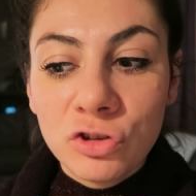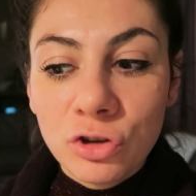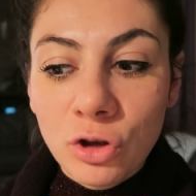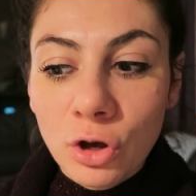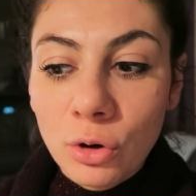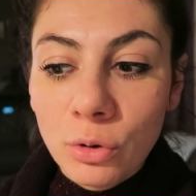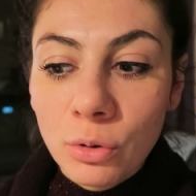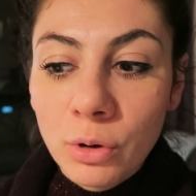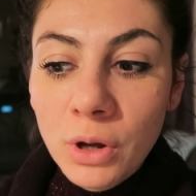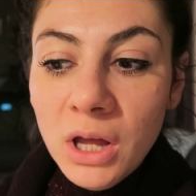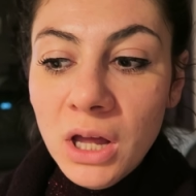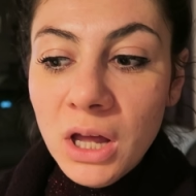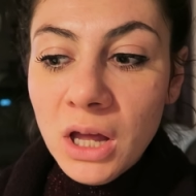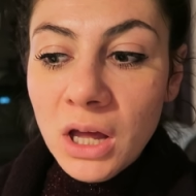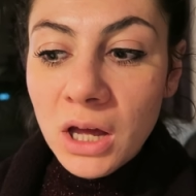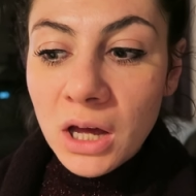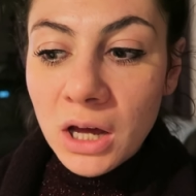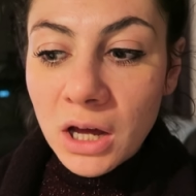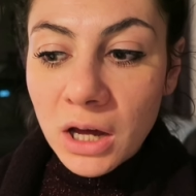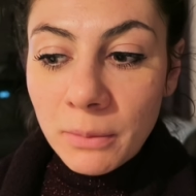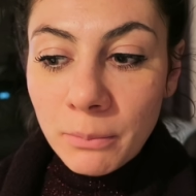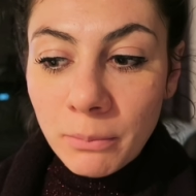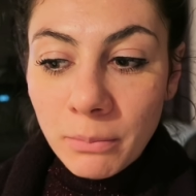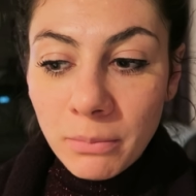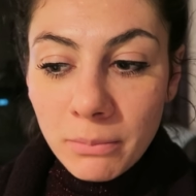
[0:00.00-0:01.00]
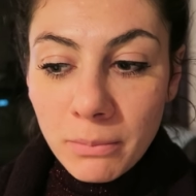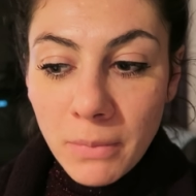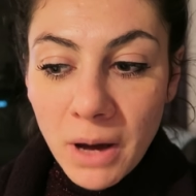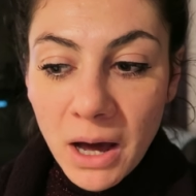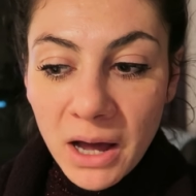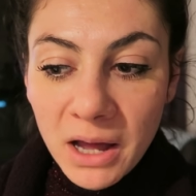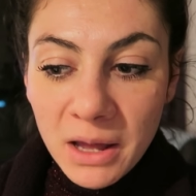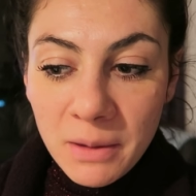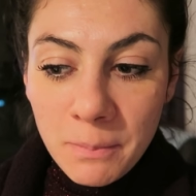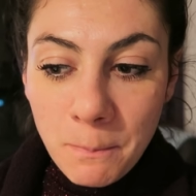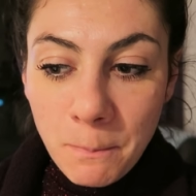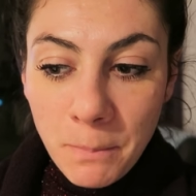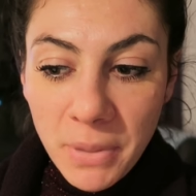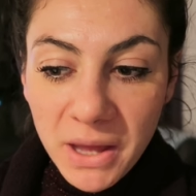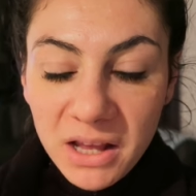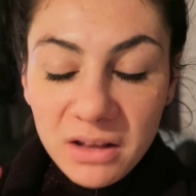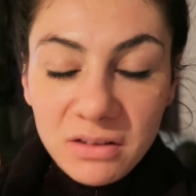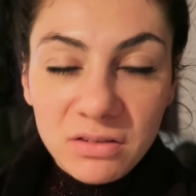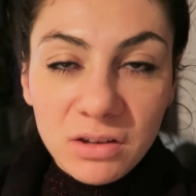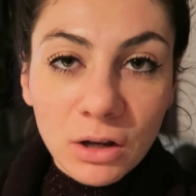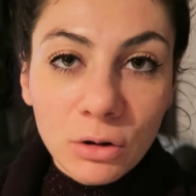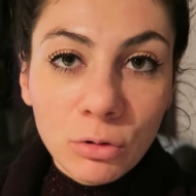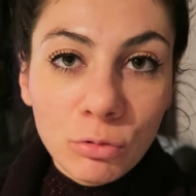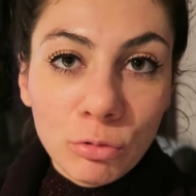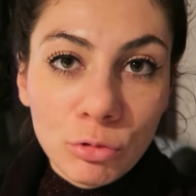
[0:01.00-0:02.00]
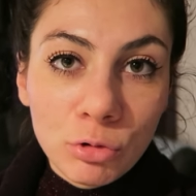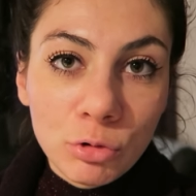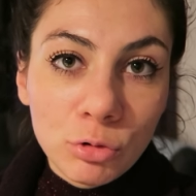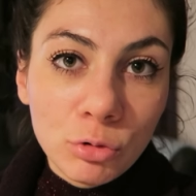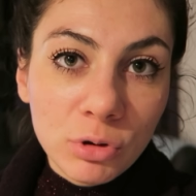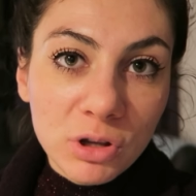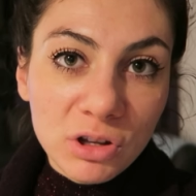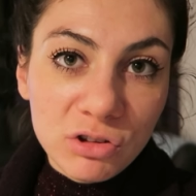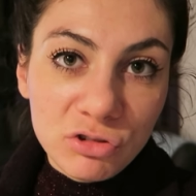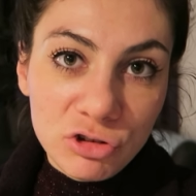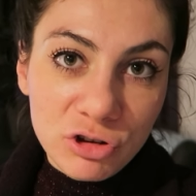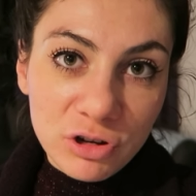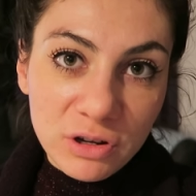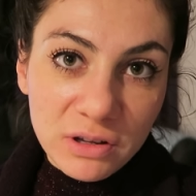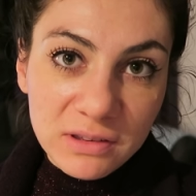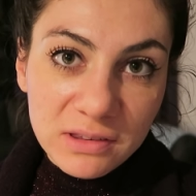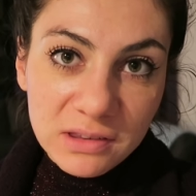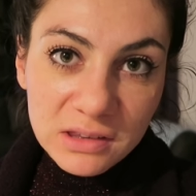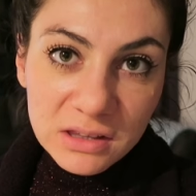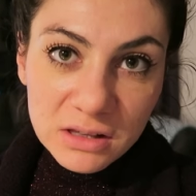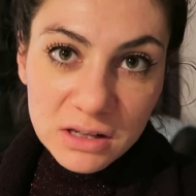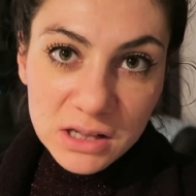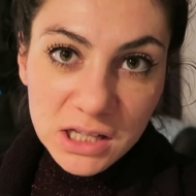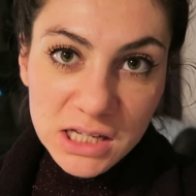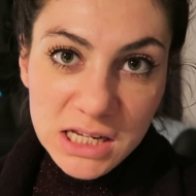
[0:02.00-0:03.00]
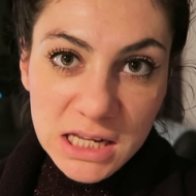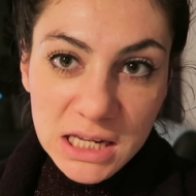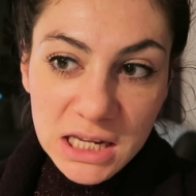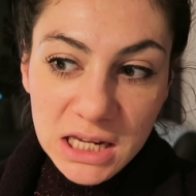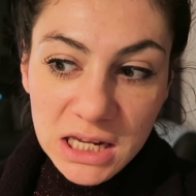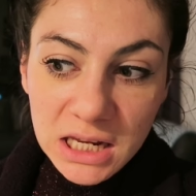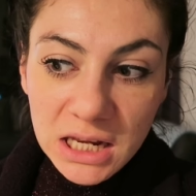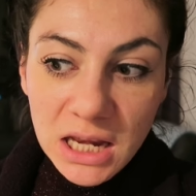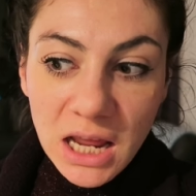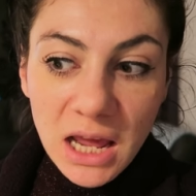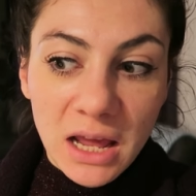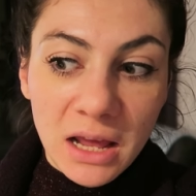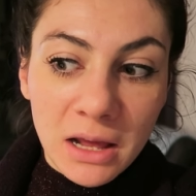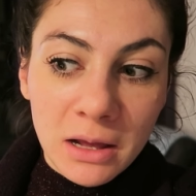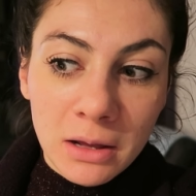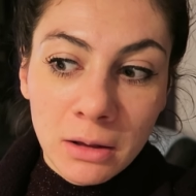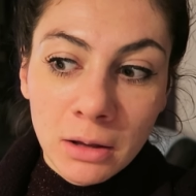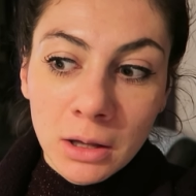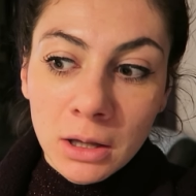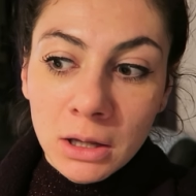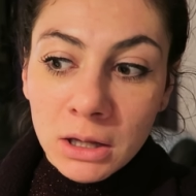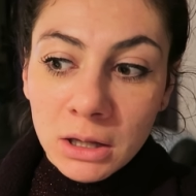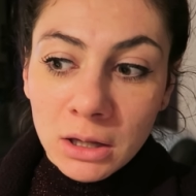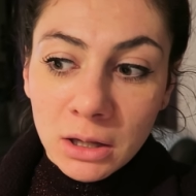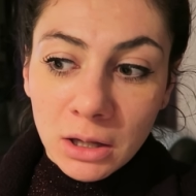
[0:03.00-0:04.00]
So my basic rule is just clean eating.